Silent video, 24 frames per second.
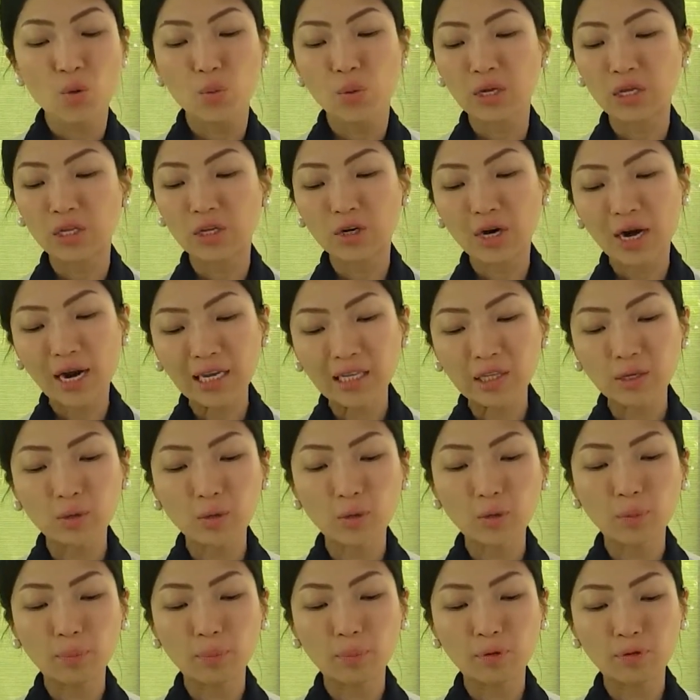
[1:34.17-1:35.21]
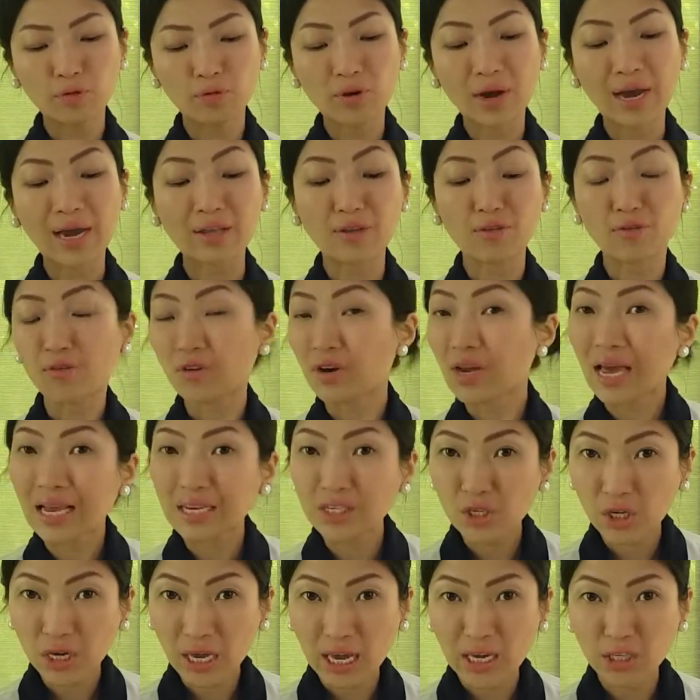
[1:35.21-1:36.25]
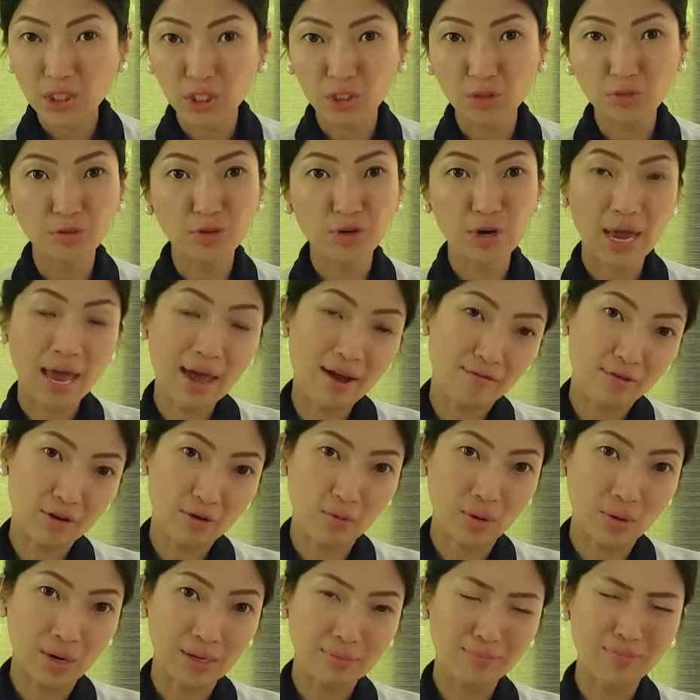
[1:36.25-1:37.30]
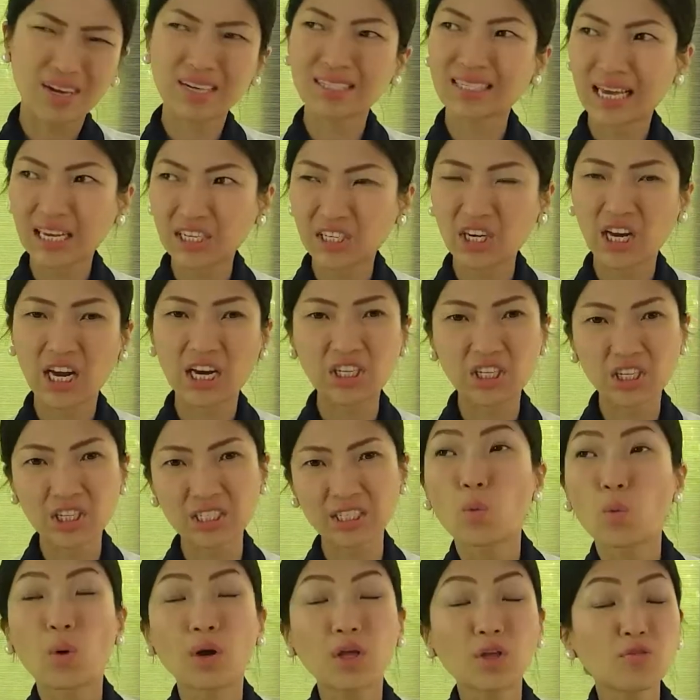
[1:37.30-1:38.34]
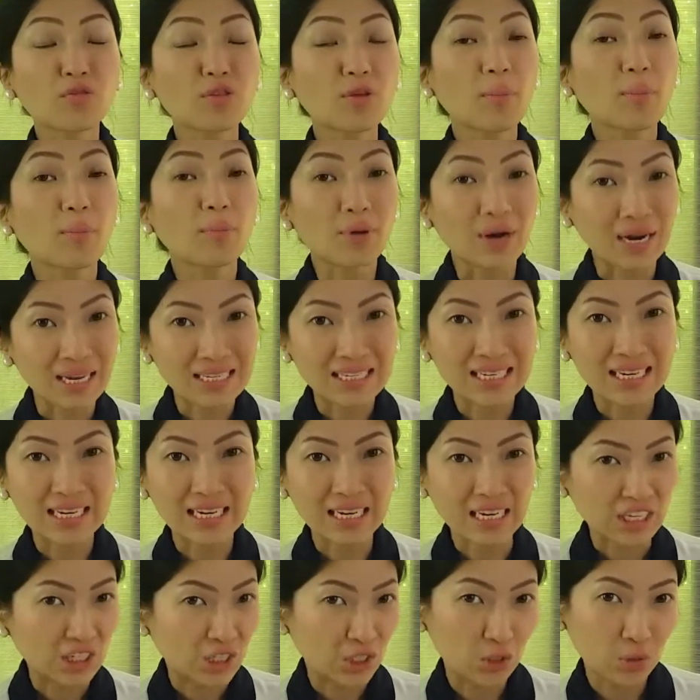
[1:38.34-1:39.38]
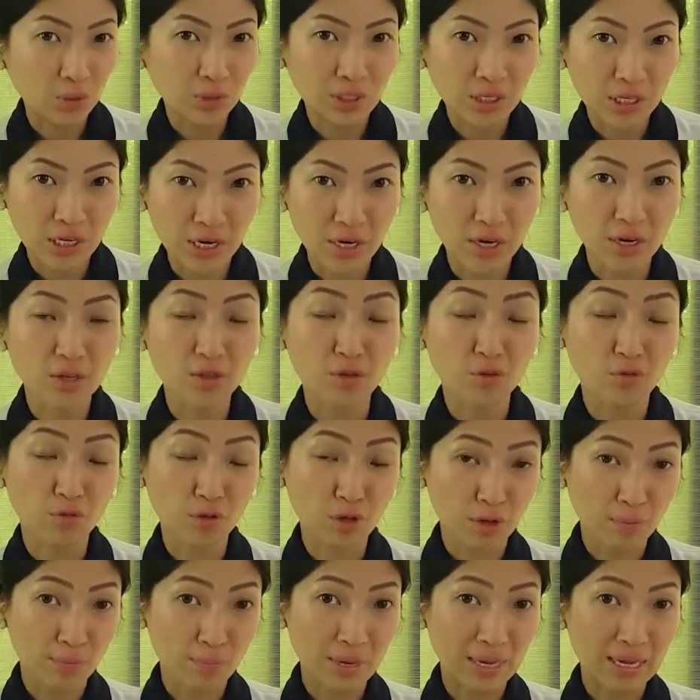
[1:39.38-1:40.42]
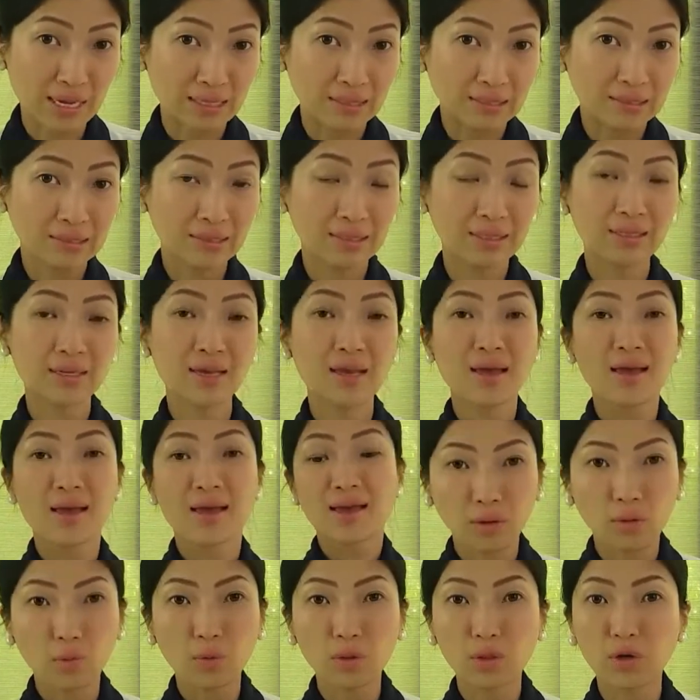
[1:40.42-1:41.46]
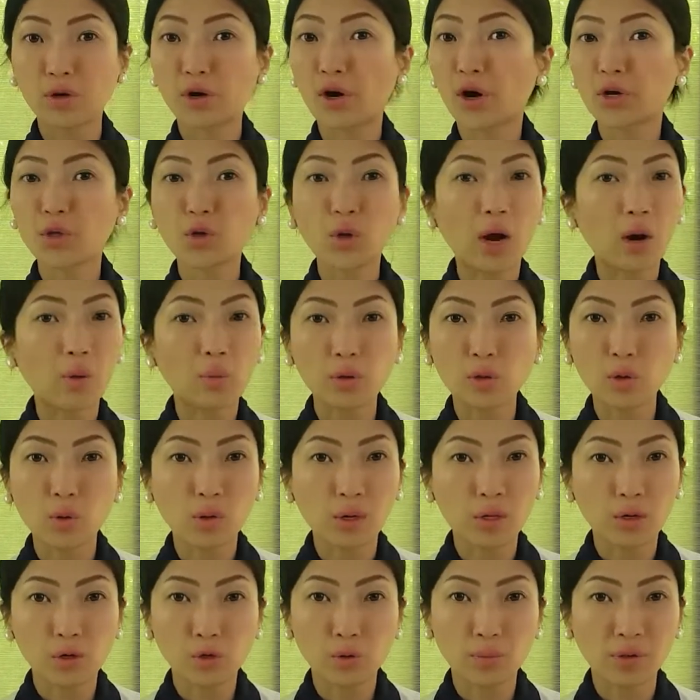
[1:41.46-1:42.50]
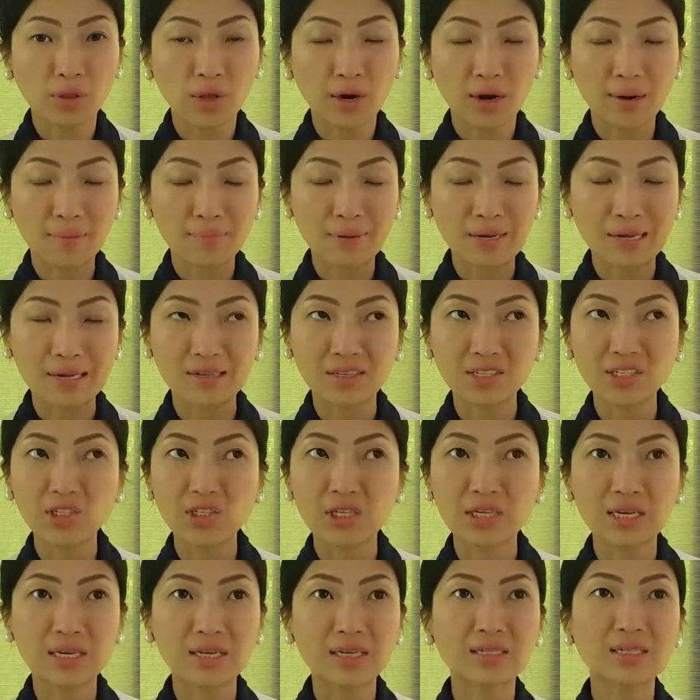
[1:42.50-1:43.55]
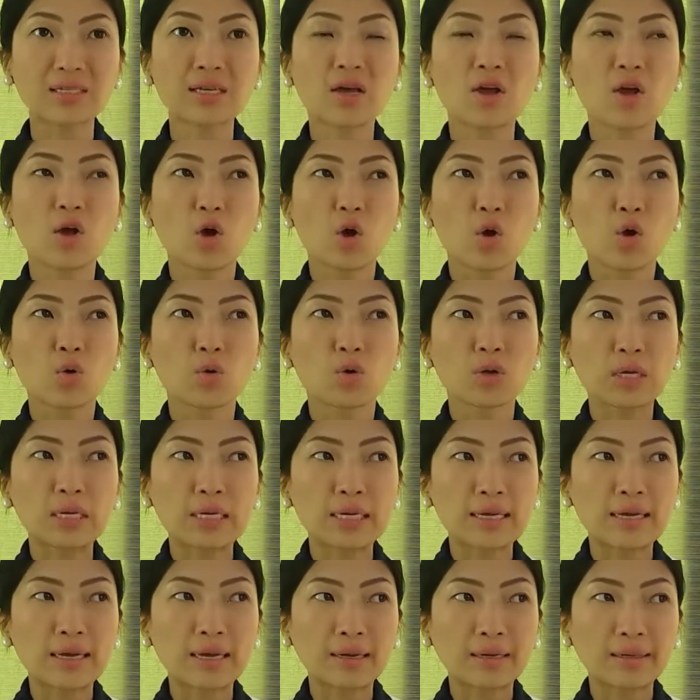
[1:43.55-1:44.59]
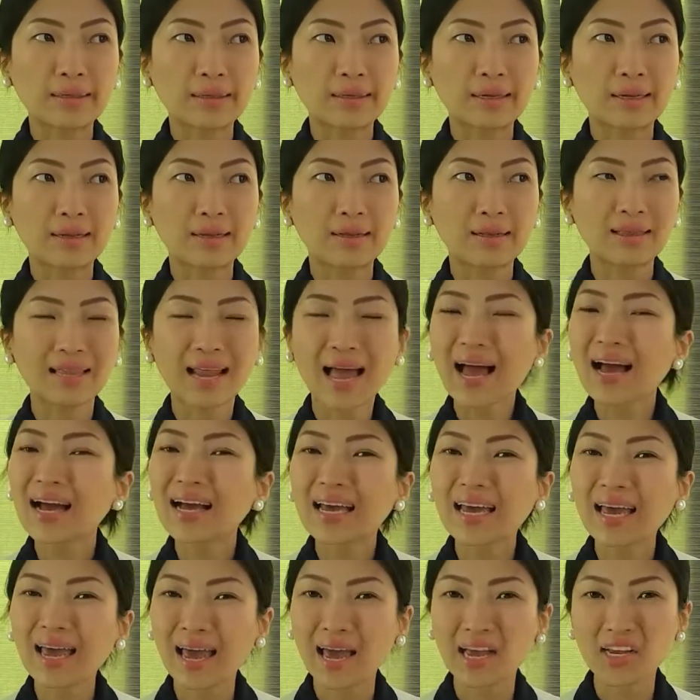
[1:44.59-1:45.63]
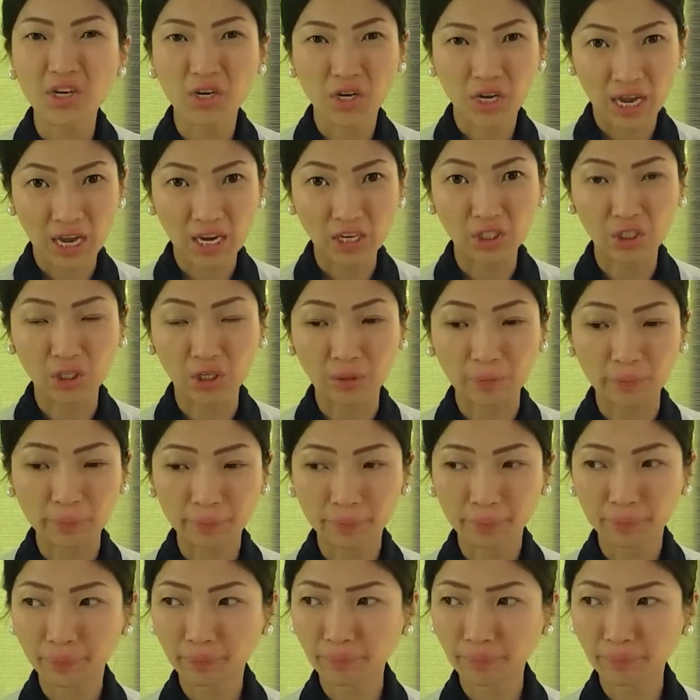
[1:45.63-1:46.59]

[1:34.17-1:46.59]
We try to provide free education for everyone because education is one of the pressing issues here in the Philippines with regard to our local aromatherapy industry. Is we lack education